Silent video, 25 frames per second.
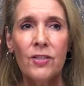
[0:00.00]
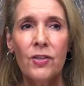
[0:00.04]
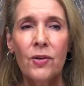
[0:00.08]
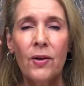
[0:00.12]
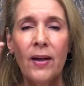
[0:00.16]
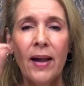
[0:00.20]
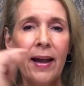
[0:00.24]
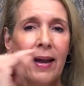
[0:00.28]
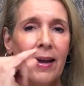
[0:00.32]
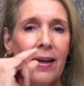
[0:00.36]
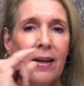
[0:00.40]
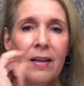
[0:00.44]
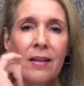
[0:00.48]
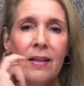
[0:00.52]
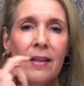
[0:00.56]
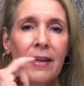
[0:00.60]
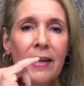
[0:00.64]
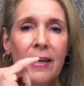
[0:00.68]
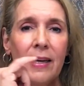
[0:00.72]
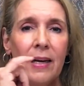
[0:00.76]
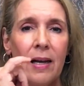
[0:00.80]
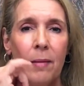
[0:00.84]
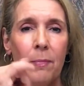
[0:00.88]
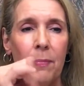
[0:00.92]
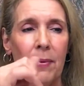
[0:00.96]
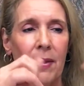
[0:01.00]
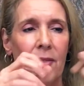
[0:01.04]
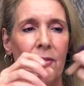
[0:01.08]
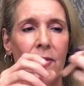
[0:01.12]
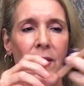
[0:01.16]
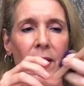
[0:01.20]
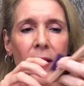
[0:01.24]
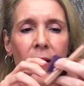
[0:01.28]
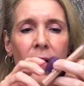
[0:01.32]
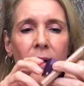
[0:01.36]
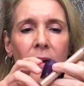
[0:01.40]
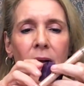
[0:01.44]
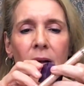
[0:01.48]
you can't clean up in
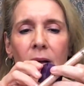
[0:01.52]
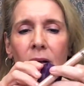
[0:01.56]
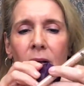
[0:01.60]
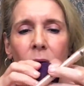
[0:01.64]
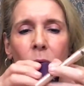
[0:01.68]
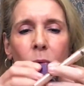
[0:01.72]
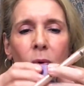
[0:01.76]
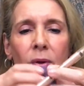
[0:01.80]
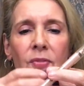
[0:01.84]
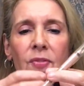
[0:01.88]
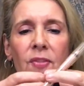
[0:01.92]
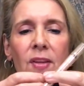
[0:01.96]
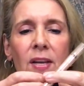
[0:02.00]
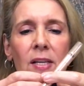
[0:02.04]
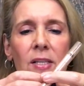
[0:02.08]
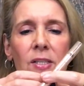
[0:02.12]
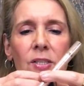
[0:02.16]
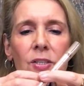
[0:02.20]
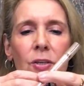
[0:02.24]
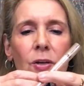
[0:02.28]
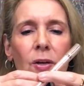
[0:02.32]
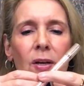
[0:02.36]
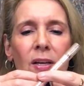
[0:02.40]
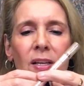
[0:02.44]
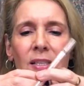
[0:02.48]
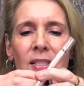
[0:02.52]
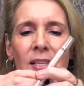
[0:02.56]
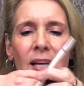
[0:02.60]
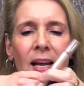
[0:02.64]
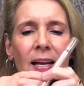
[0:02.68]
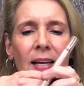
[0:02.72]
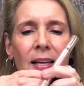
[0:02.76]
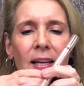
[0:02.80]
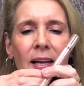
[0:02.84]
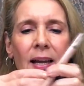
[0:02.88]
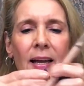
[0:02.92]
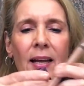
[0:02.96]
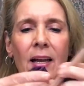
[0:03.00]
there. With this, you can
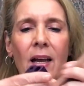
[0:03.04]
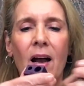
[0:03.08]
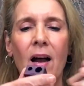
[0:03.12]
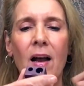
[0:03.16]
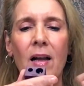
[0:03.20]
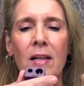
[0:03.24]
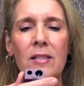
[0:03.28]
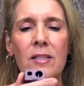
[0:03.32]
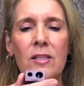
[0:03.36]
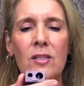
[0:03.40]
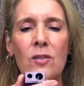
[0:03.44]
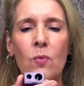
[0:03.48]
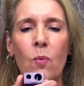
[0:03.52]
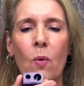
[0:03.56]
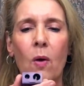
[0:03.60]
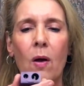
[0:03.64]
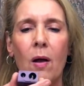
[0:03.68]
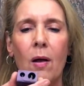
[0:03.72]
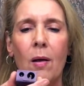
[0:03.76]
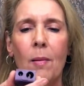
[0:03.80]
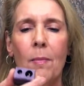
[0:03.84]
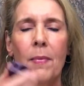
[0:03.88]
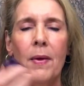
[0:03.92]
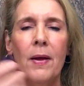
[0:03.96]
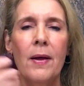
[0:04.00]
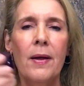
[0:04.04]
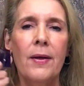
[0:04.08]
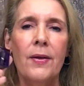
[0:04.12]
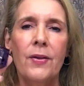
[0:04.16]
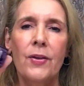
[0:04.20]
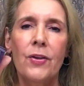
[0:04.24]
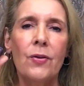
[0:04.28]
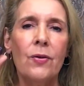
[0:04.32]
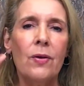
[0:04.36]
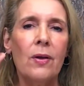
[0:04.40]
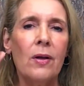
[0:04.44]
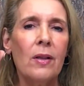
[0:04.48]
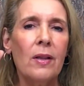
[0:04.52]
take a cotton swab,
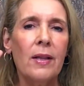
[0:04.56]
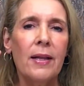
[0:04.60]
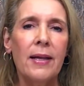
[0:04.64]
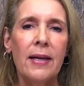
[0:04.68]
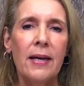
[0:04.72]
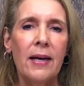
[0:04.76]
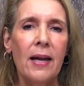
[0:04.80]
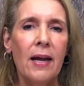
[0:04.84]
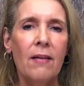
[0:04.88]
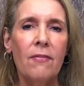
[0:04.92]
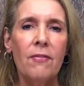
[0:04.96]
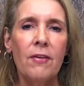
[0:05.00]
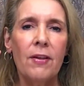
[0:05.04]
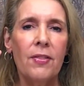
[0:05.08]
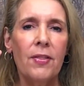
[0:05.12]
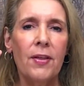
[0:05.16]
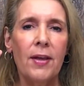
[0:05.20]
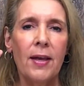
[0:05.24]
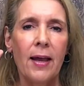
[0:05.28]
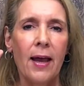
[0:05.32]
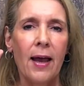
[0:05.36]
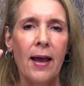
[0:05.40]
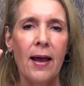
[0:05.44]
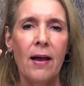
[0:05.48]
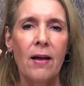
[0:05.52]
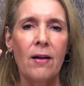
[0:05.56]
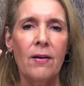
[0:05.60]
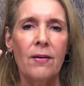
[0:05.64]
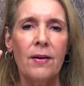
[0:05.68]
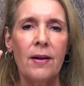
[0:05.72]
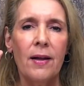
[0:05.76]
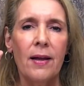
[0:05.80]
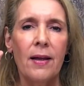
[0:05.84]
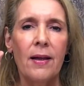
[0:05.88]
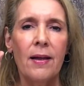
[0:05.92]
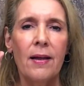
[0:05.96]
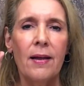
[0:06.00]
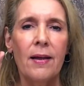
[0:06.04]
you can clean everything out,
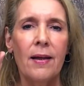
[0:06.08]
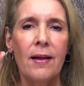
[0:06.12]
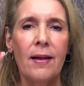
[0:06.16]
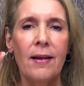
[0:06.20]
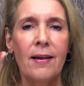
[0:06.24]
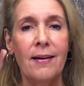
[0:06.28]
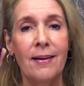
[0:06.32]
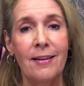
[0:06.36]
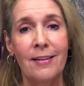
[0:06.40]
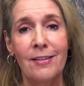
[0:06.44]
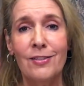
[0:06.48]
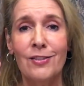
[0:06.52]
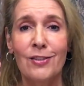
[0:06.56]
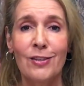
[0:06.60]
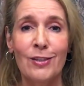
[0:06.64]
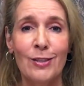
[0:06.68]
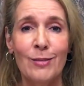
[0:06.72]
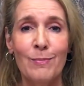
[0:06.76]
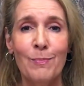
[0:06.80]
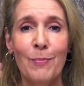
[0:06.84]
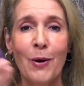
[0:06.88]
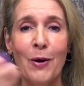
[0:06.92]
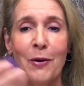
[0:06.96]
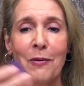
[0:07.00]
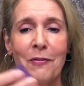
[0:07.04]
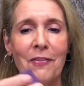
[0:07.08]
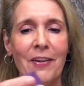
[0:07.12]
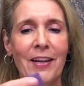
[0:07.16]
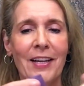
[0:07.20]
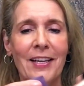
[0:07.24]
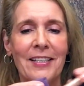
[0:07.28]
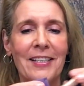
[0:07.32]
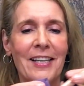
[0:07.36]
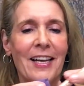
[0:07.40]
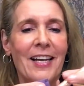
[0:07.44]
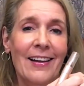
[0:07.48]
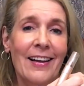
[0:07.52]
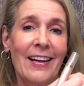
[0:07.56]
and it's just
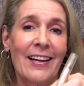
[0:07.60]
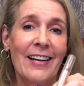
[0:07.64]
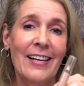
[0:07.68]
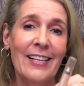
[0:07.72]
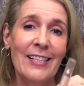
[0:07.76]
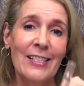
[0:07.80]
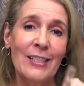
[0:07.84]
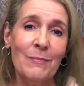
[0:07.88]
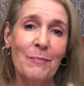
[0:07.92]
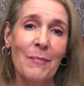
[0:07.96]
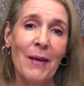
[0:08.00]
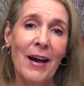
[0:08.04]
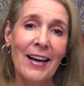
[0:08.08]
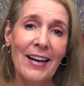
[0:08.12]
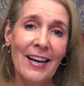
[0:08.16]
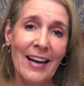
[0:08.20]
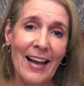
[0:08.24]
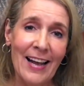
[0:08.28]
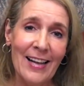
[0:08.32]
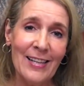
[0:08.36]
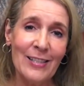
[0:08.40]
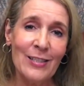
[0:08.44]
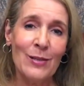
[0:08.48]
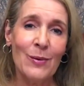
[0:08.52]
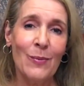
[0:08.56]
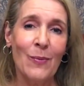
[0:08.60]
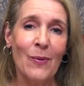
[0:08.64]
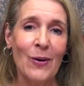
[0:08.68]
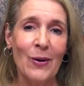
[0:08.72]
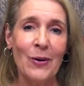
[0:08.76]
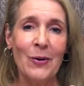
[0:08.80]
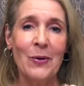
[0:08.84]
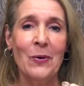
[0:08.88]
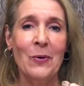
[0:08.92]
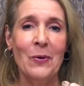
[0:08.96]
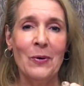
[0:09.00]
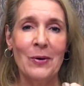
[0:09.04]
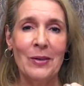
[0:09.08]
perfect. And it's my last
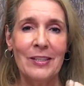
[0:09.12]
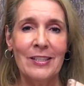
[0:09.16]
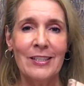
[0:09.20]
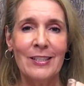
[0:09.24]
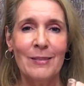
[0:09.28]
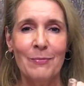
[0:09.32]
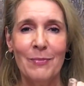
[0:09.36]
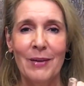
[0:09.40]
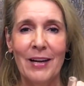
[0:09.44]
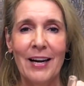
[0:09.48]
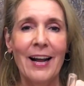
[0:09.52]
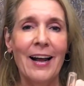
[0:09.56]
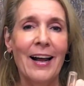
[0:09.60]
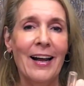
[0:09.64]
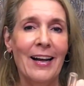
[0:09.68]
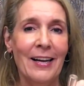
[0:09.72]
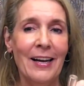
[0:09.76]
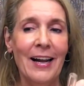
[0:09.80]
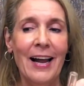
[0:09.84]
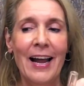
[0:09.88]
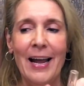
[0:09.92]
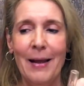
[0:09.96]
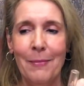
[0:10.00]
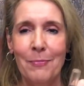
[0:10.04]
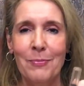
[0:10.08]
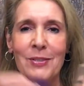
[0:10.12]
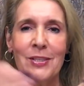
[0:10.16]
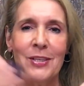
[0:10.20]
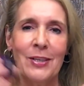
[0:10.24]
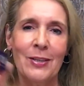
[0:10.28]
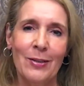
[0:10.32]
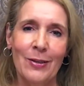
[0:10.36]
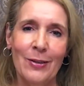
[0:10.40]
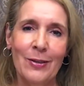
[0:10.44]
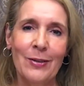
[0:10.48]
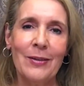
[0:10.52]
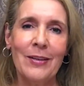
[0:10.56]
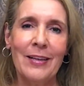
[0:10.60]
workhorse, but I
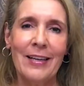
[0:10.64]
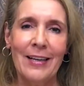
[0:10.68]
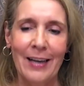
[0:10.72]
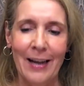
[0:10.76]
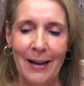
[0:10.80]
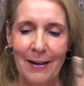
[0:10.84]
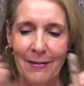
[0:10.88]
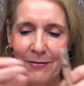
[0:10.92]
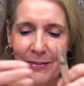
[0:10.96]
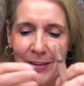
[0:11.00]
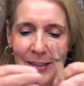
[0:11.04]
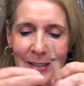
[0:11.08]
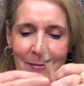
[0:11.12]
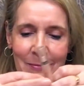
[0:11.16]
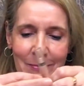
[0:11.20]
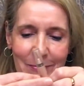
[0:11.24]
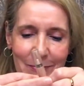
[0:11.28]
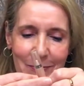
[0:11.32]
absolutely love it.